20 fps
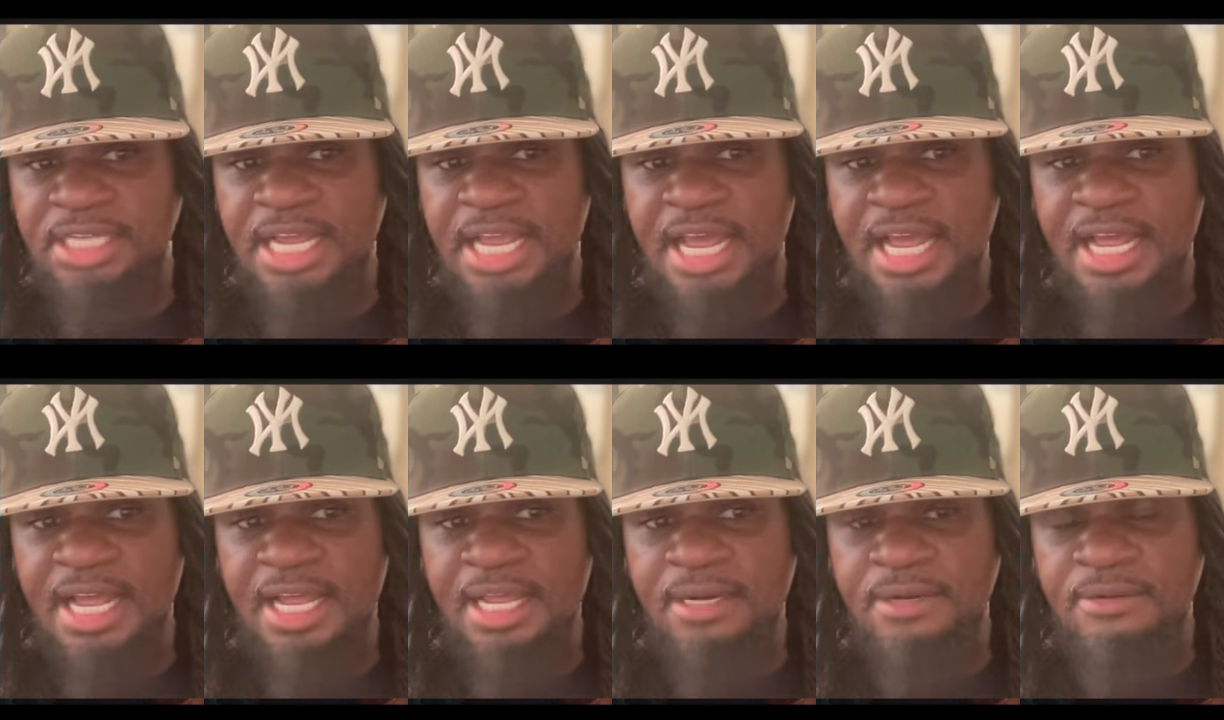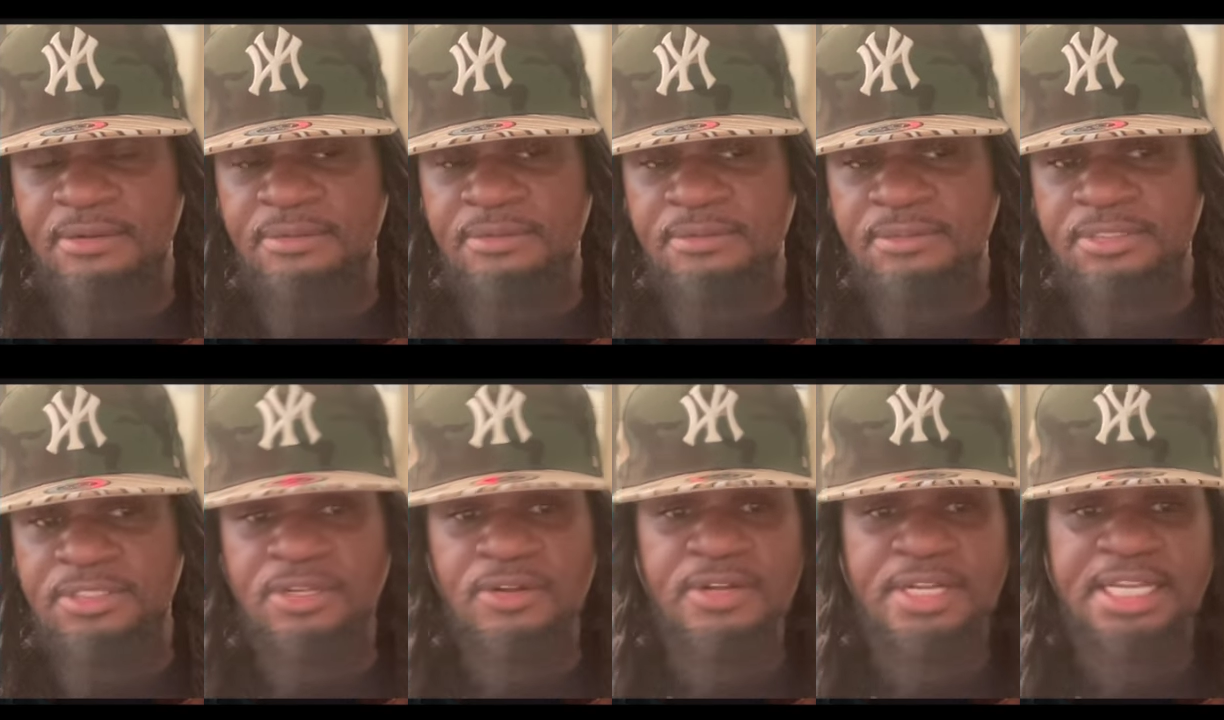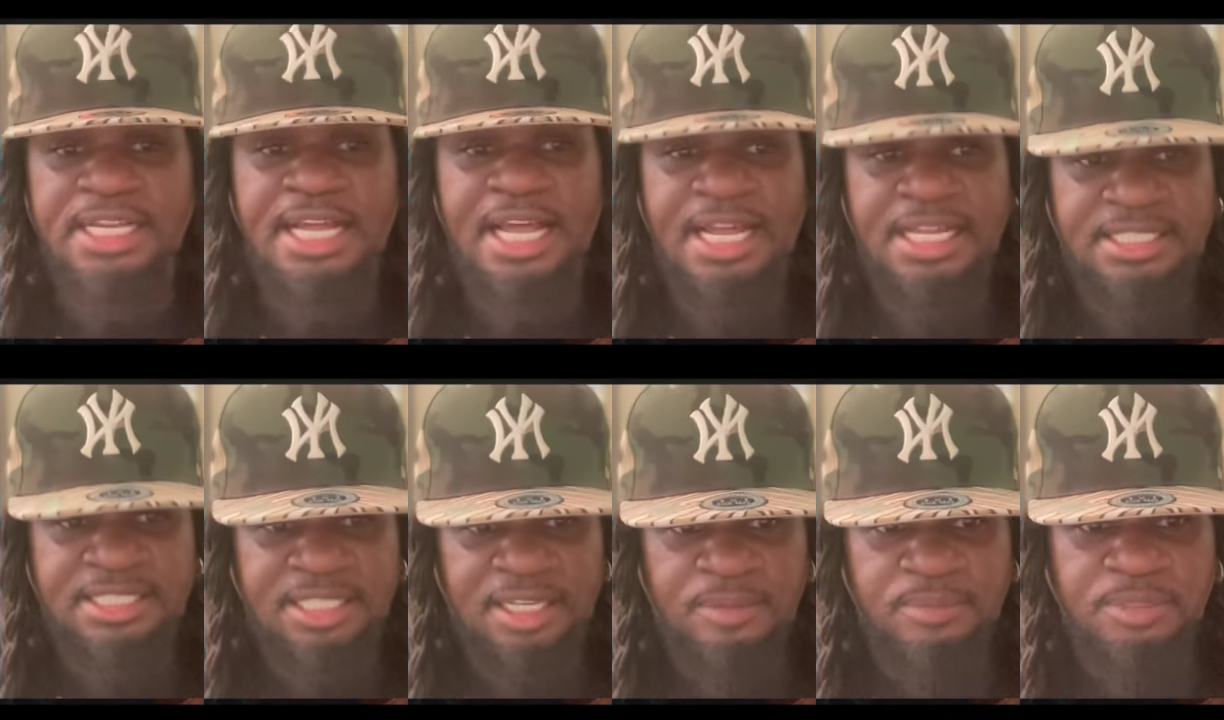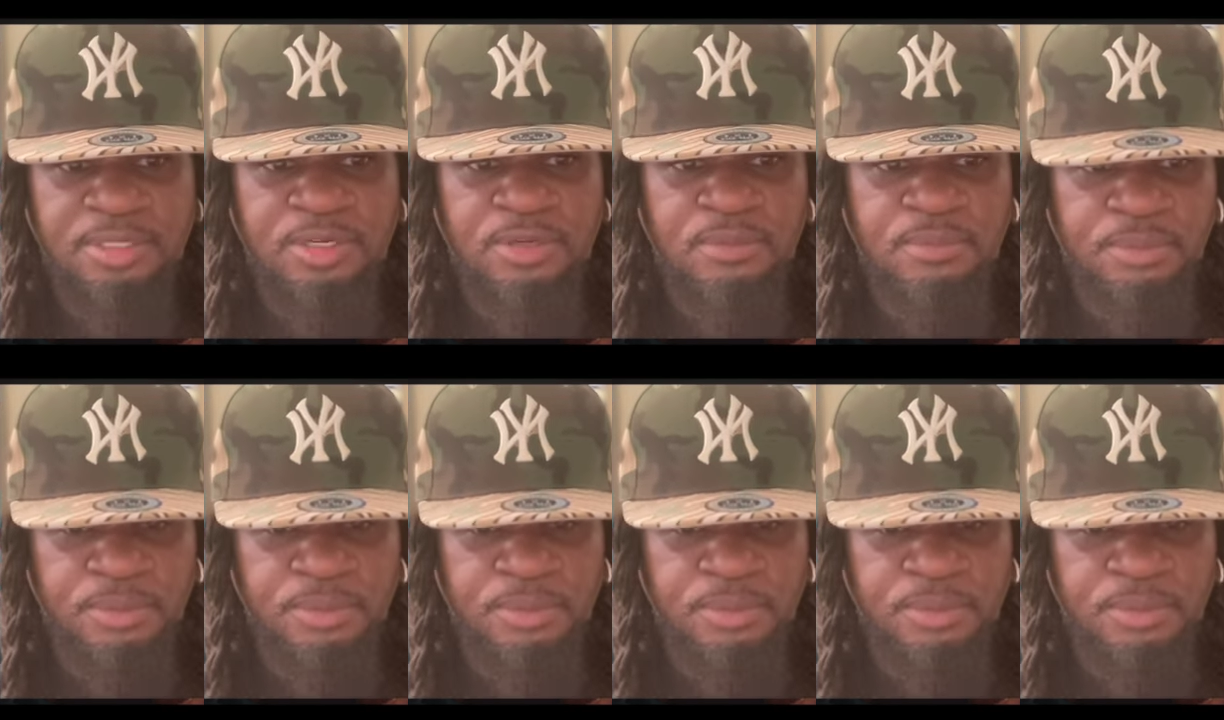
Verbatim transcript: And so he has something to